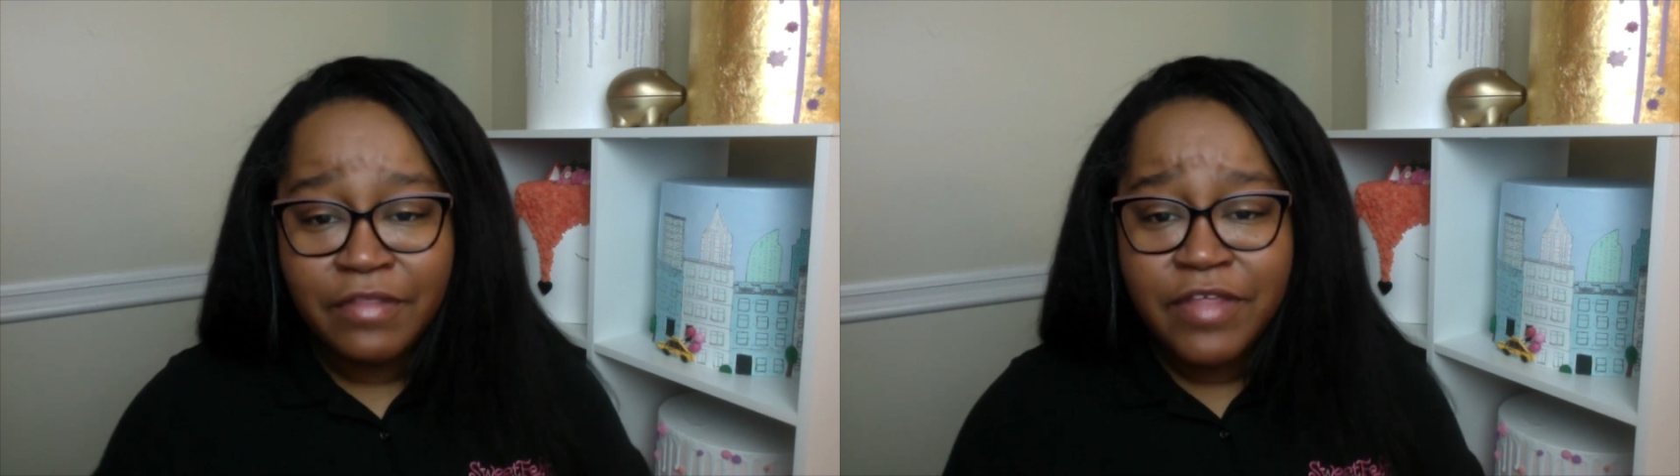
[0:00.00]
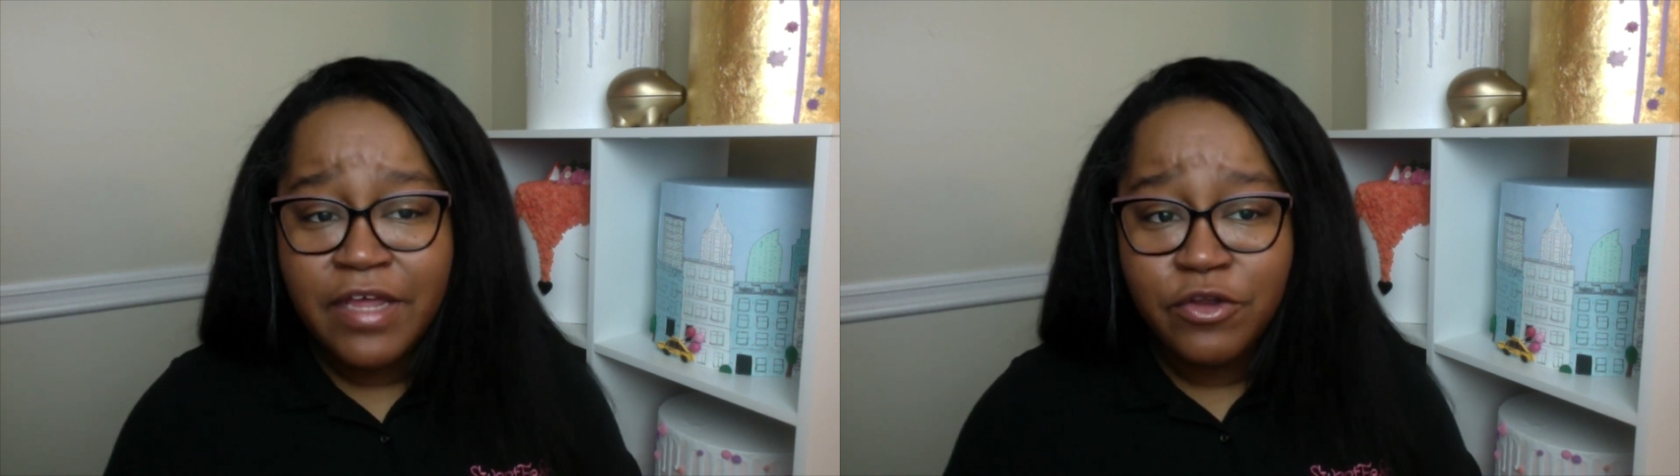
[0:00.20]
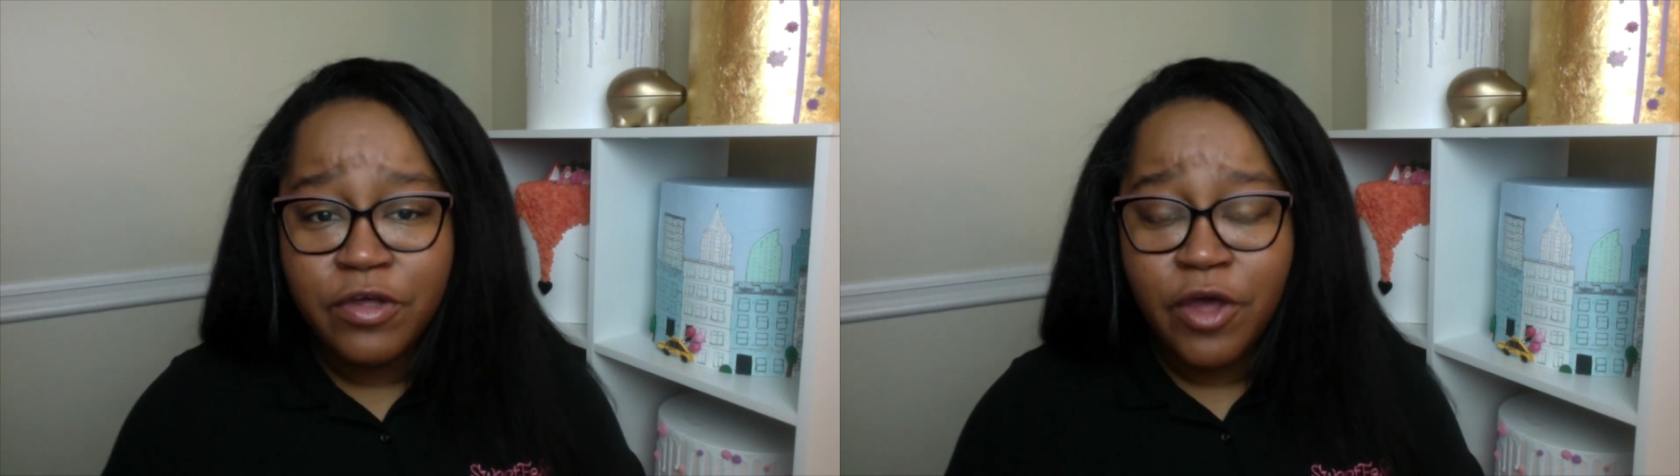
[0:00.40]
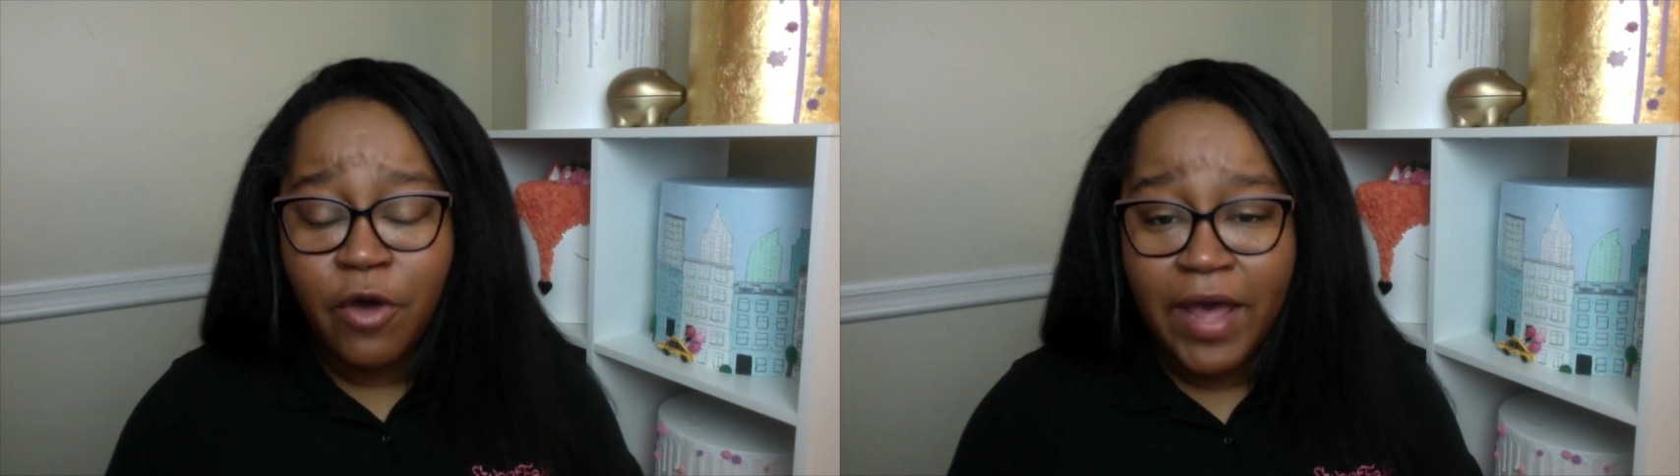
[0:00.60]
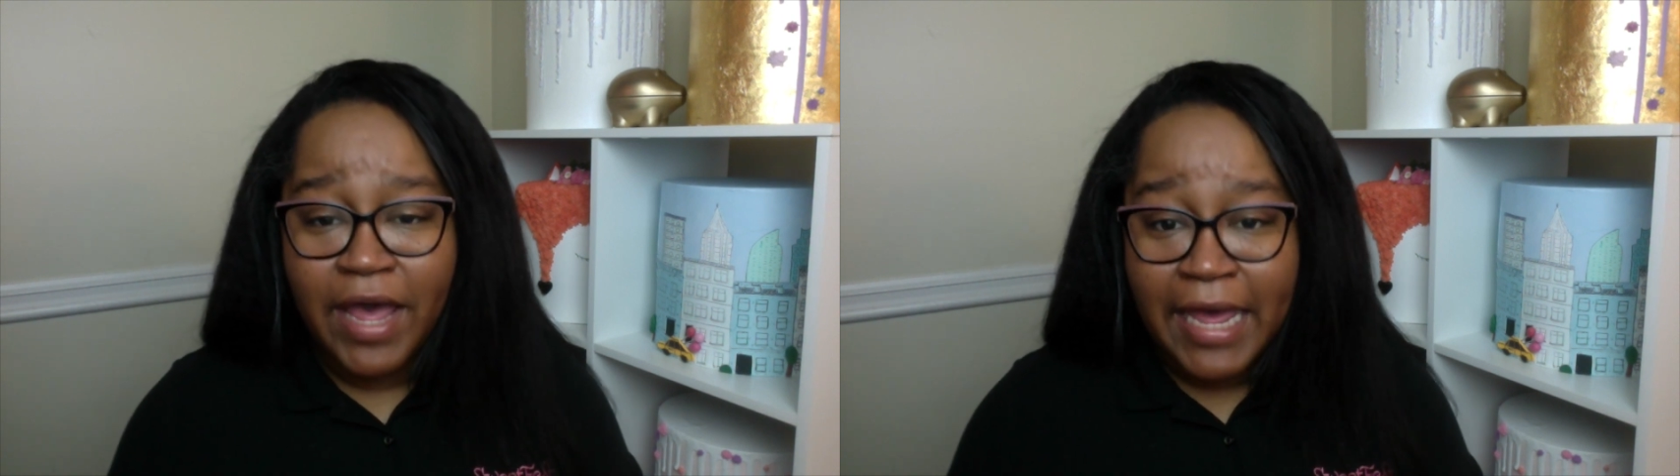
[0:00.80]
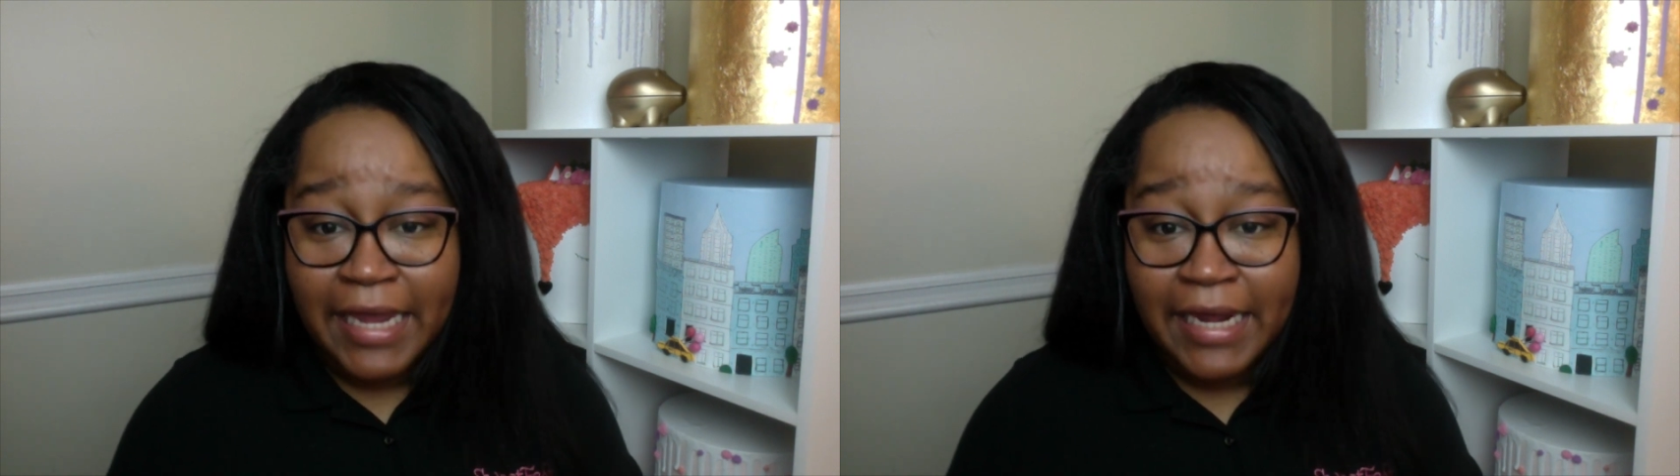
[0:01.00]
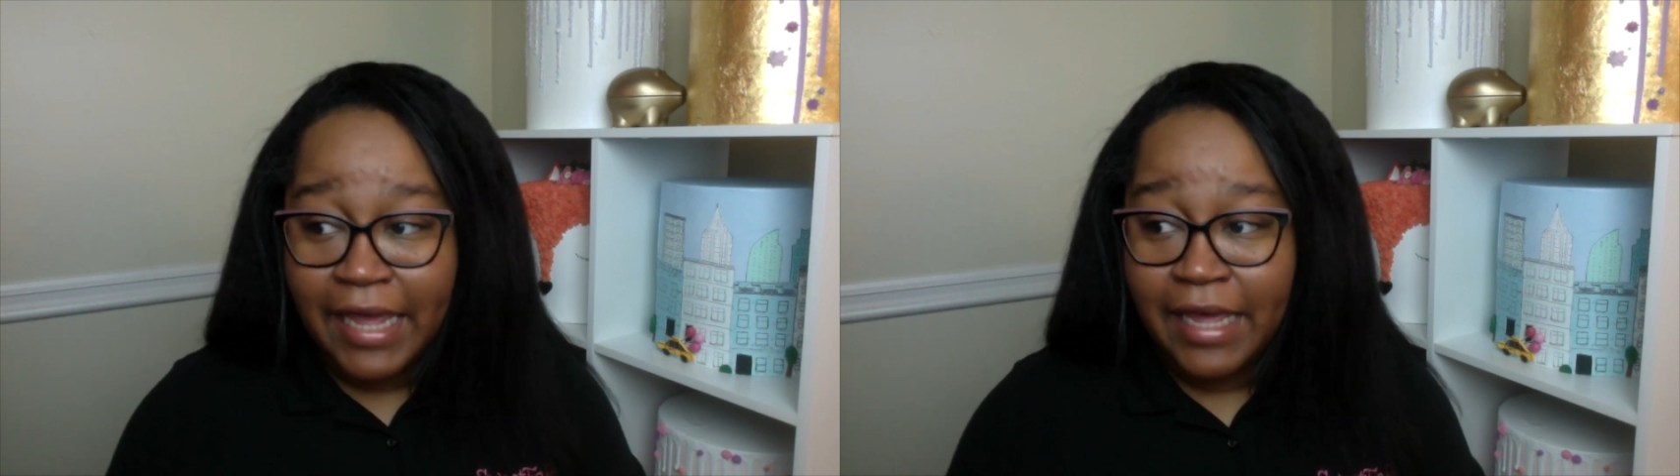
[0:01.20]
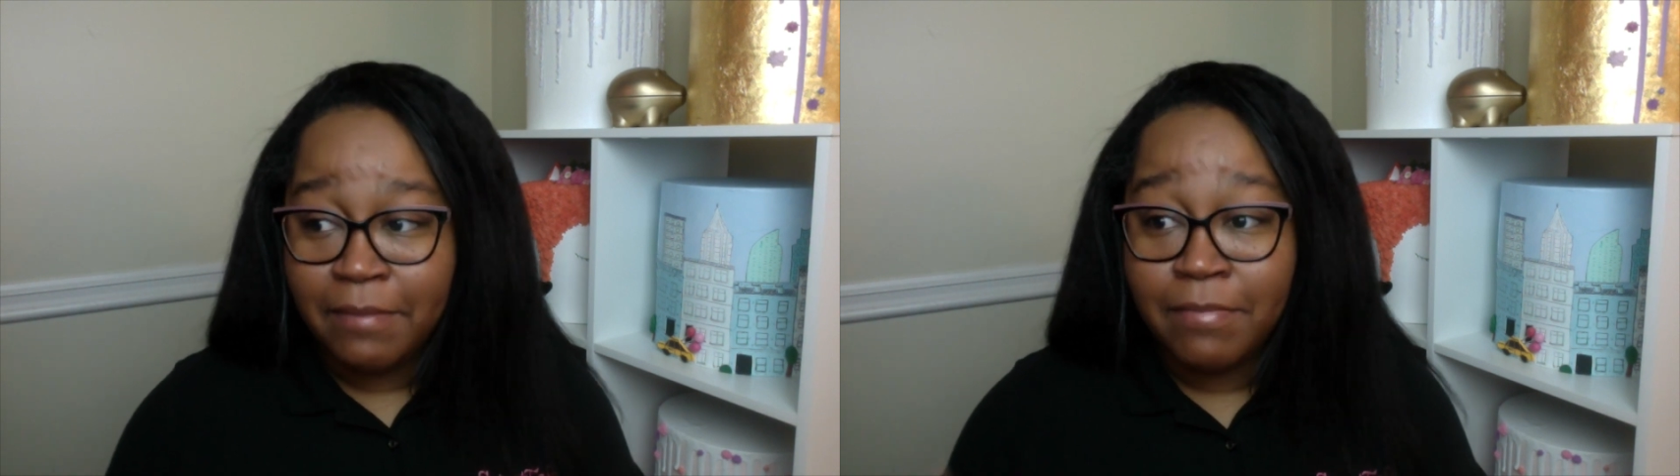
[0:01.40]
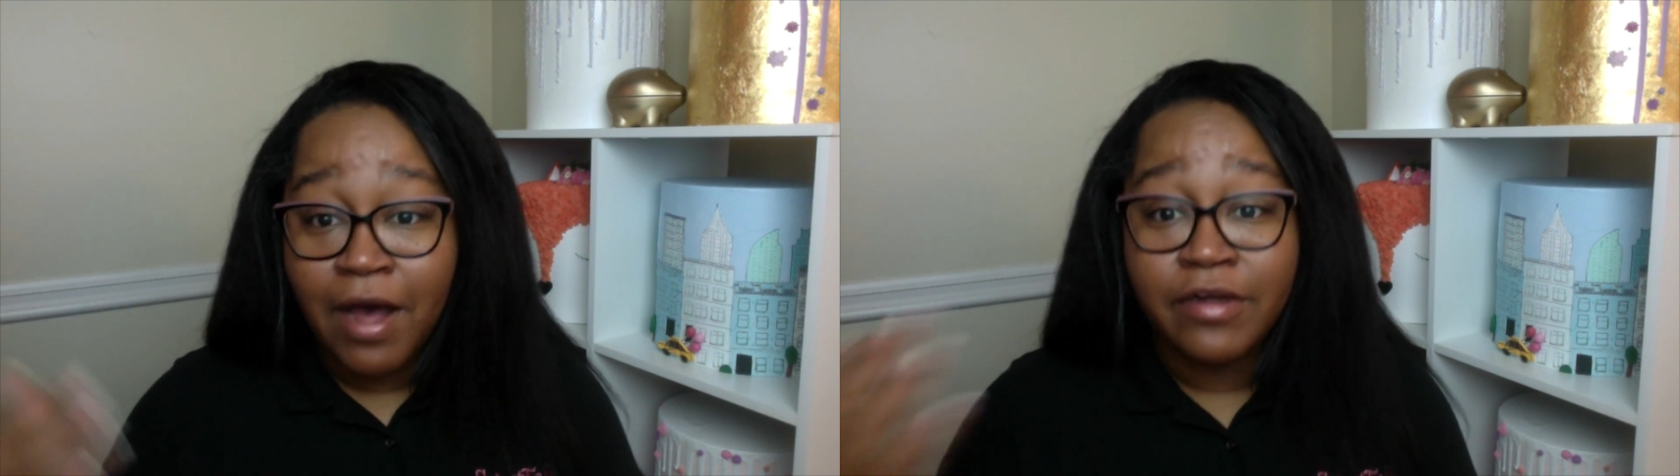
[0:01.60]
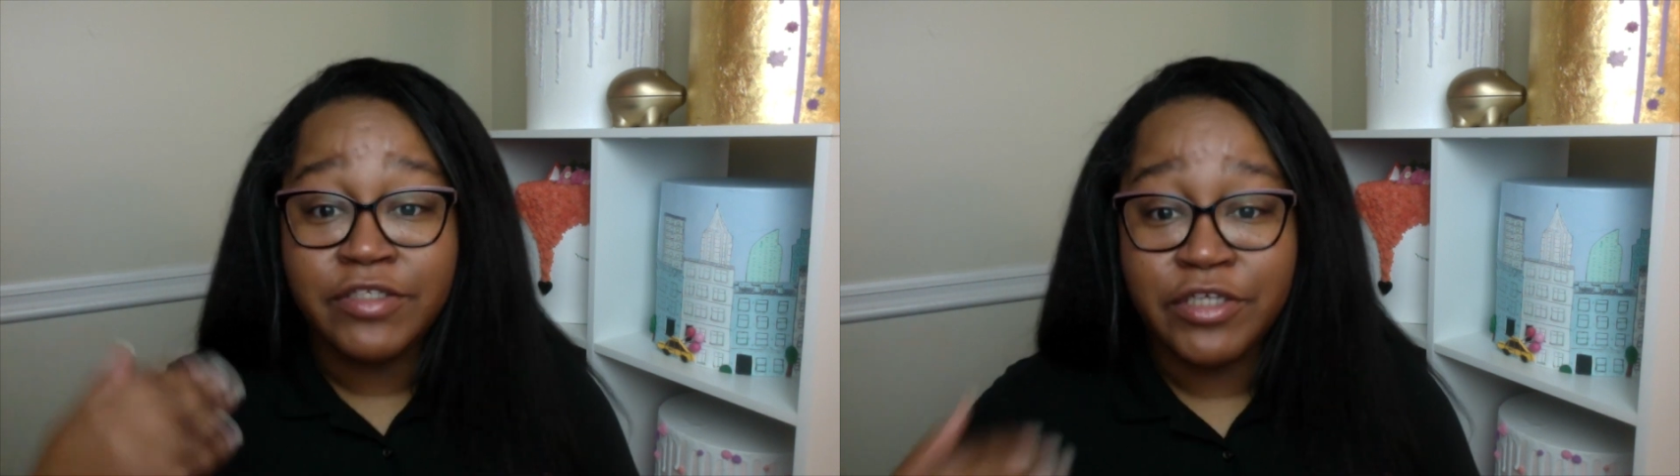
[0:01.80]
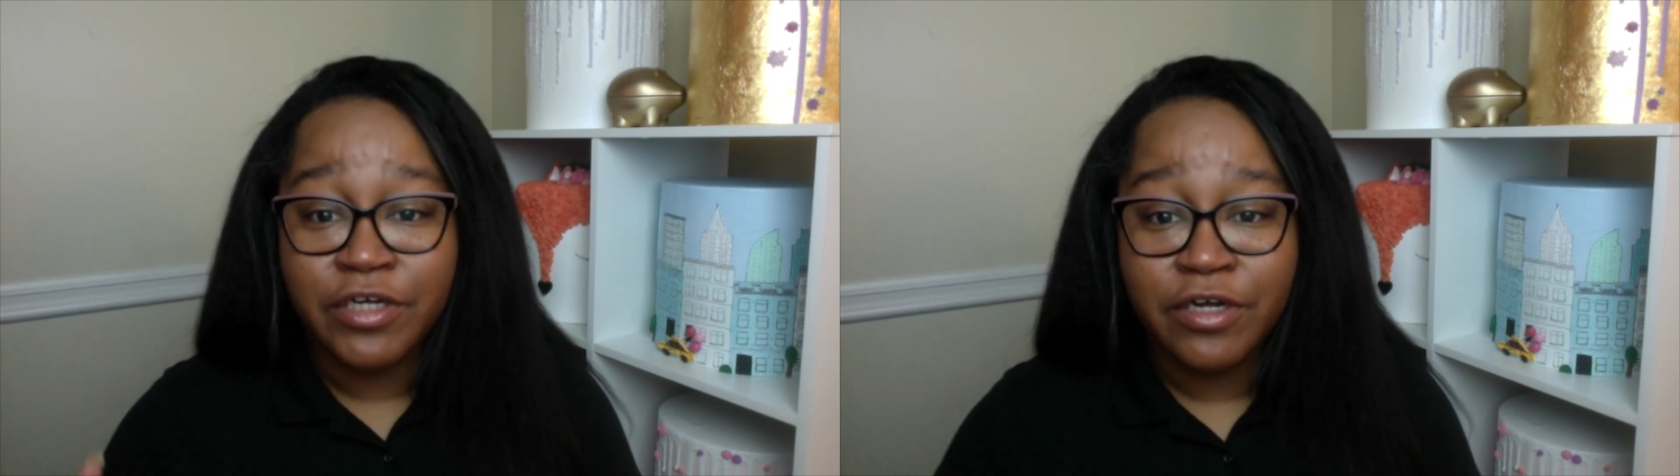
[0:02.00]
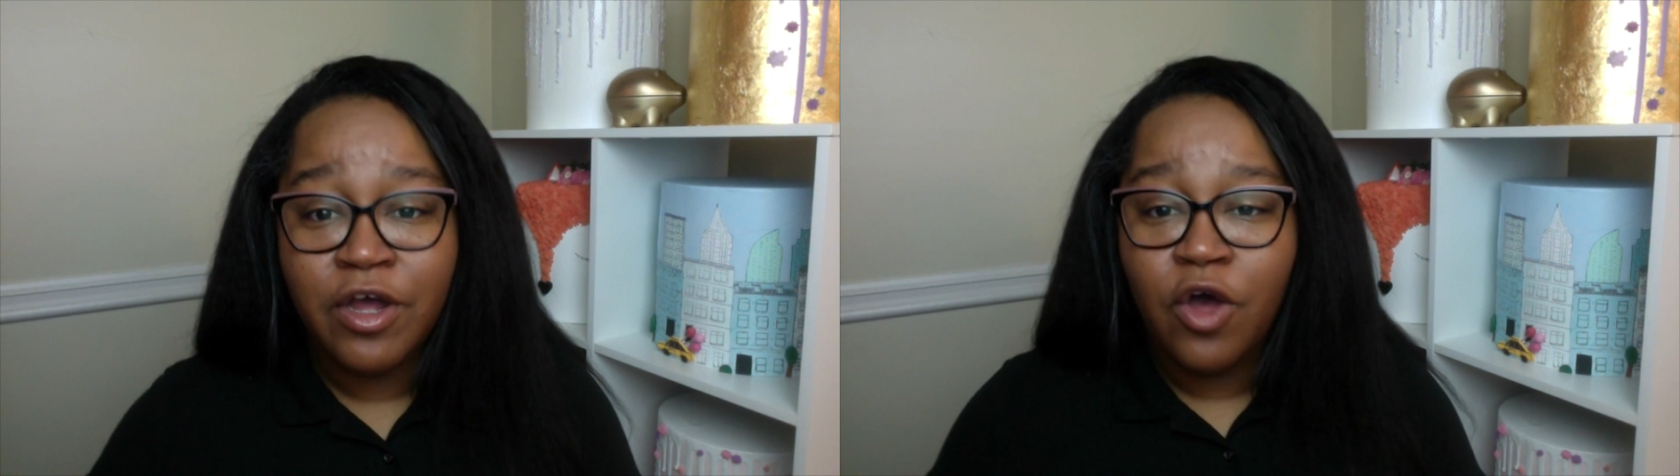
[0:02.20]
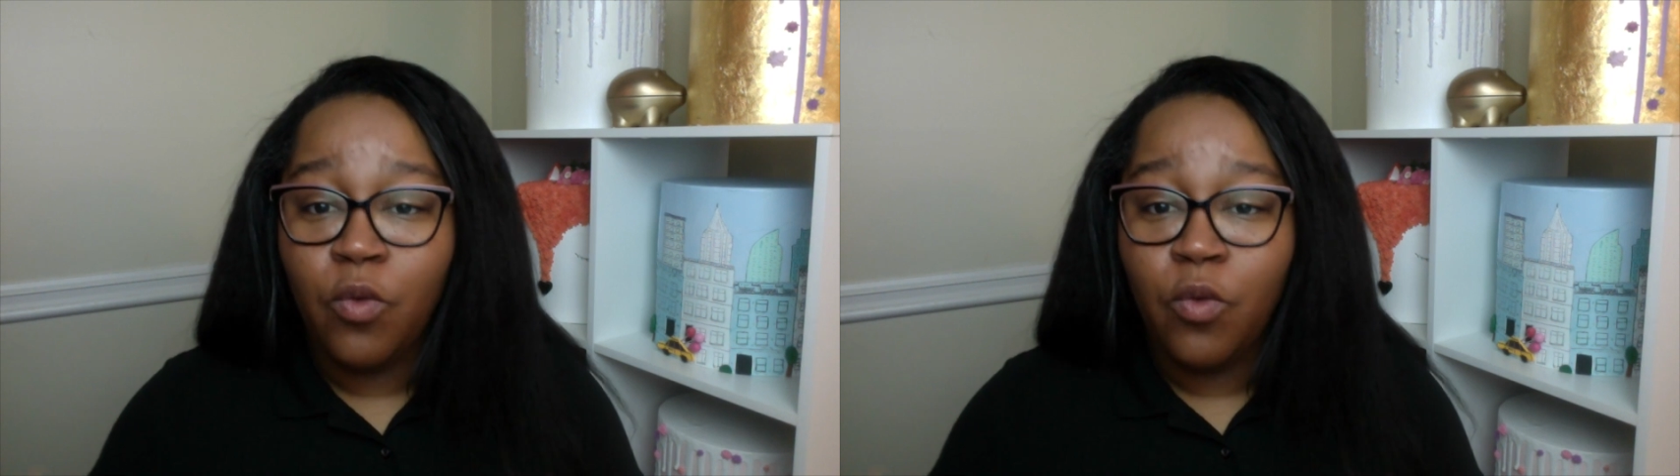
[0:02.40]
then you can go ahead and monitor